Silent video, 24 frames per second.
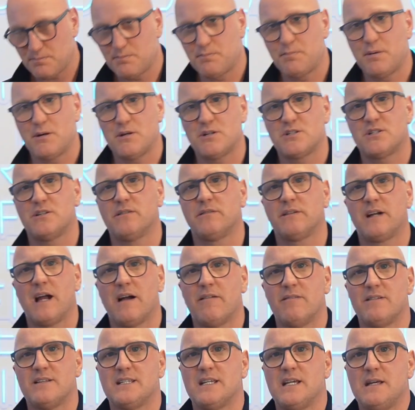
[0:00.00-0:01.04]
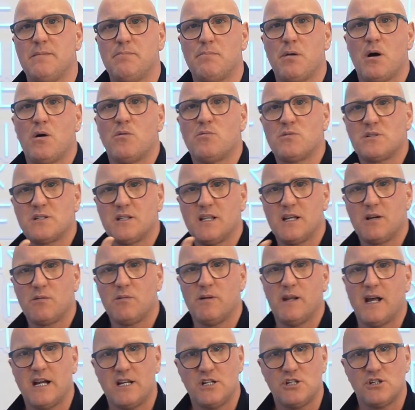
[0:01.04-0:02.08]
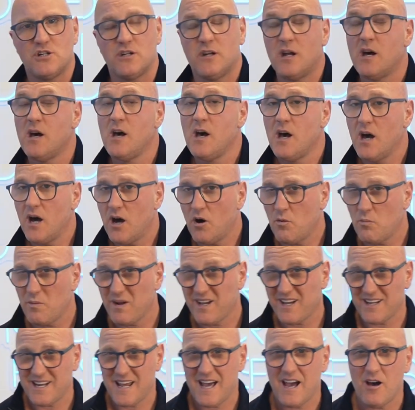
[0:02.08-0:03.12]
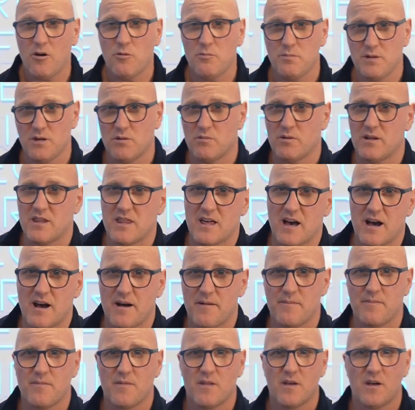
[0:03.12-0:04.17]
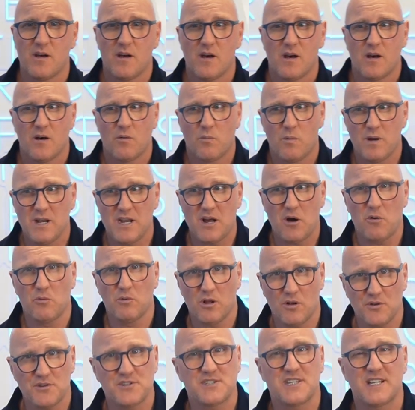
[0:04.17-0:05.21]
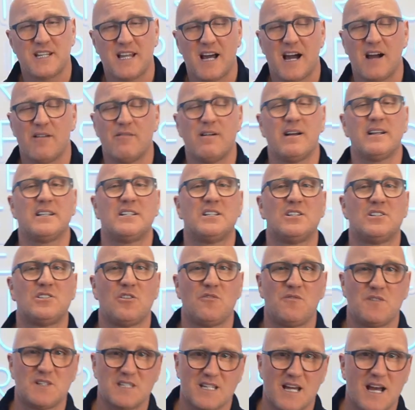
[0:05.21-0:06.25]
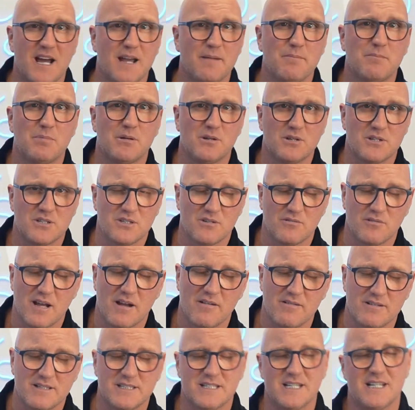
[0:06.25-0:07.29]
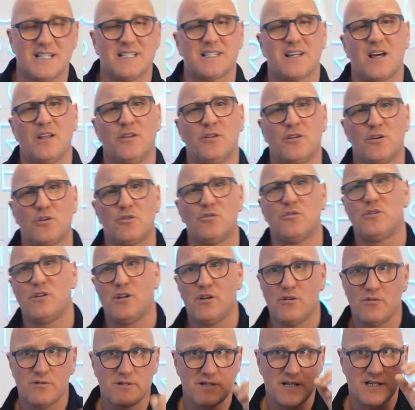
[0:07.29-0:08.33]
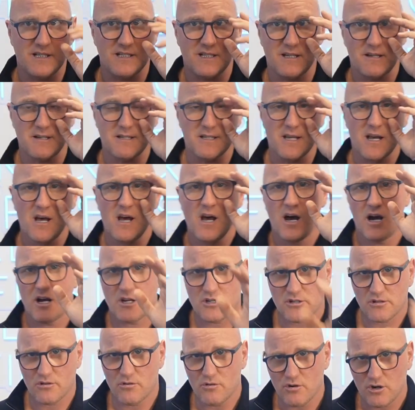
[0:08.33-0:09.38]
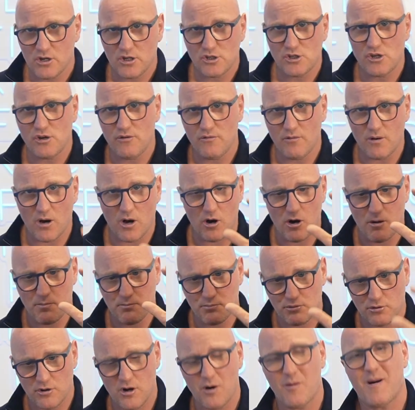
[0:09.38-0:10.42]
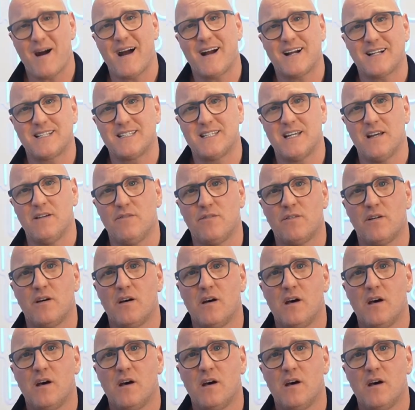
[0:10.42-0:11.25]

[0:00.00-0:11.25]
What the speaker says: personal guarantee post-liquidation, and we can help you with that. We know lots of directors who've signed personal guarantees, and the good news is as long as you are proactive